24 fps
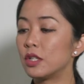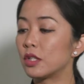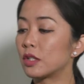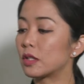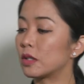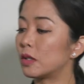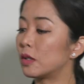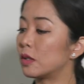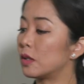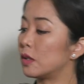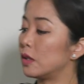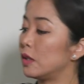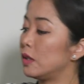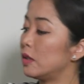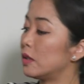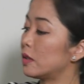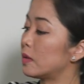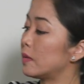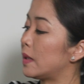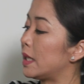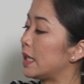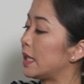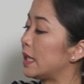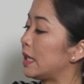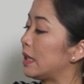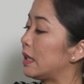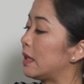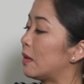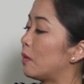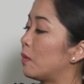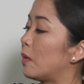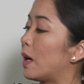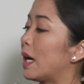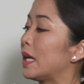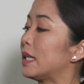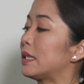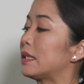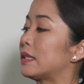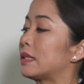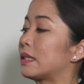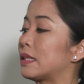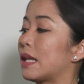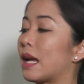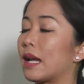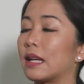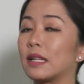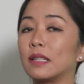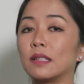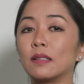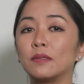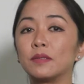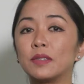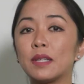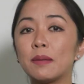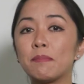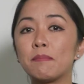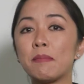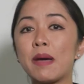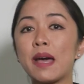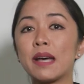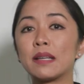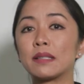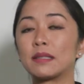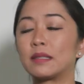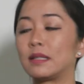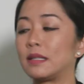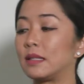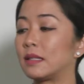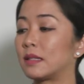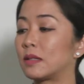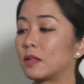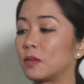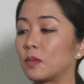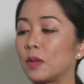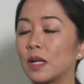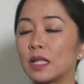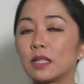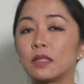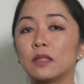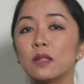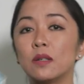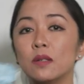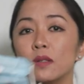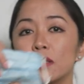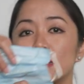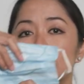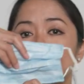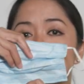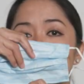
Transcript: So usually the white side of the mask is what goes